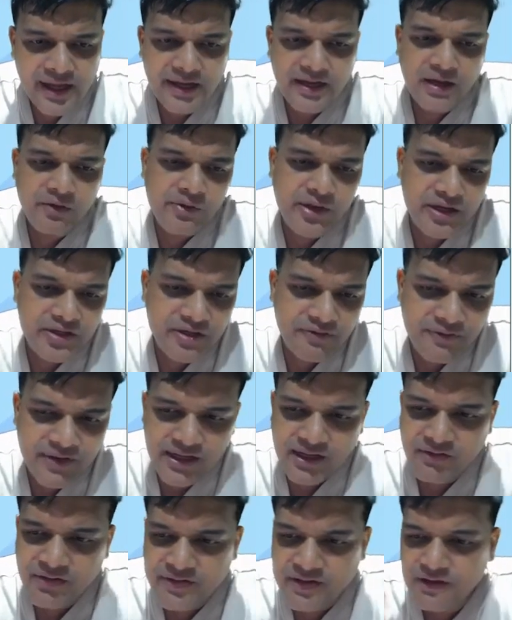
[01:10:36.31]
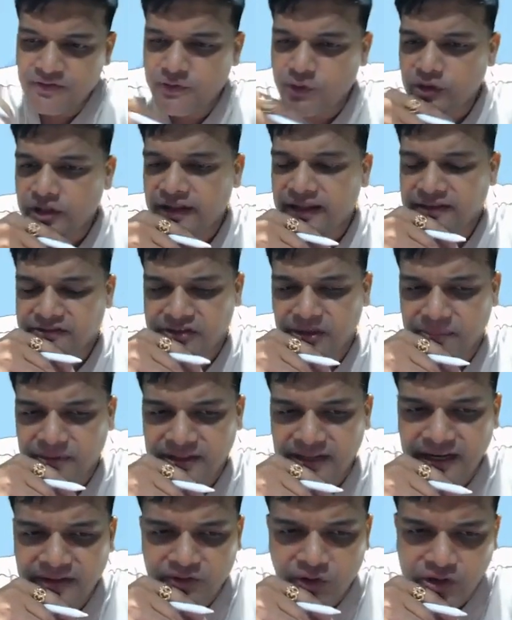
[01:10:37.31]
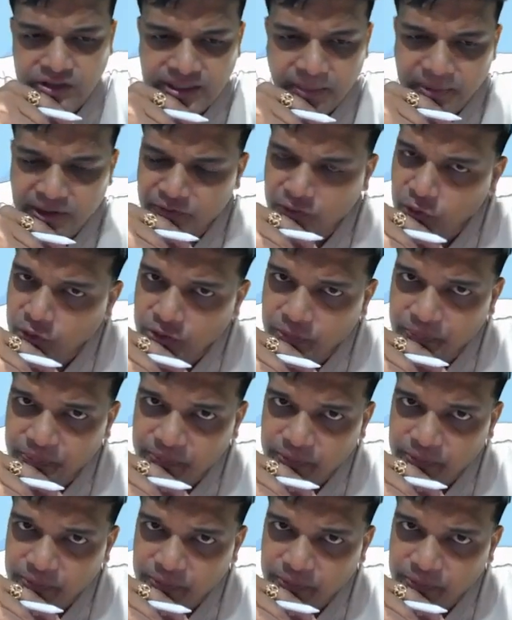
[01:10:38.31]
Now we are shifting ourselves to the next chapter, that is called chapter 4.